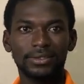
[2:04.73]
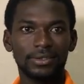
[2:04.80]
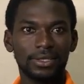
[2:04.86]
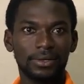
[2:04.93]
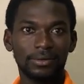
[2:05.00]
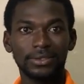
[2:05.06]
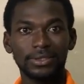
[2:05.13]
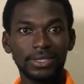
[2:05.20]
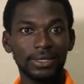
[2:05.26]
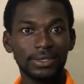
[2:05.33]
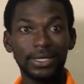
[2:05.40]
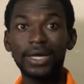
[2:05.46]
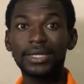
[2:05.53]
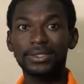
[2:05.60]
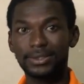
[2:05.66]
there was
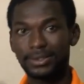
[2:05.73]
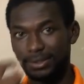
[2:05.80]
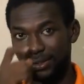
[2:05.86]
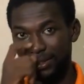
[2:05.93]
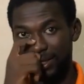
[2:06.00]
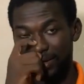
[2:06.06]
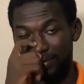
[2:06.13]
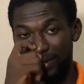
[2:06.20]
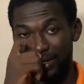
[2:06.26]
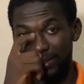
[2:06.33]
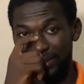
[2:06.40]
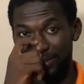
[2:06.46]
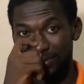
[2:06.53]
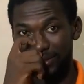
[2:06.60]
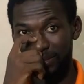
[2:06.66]

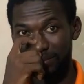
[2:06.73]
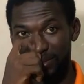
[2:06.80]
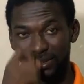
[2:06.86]
a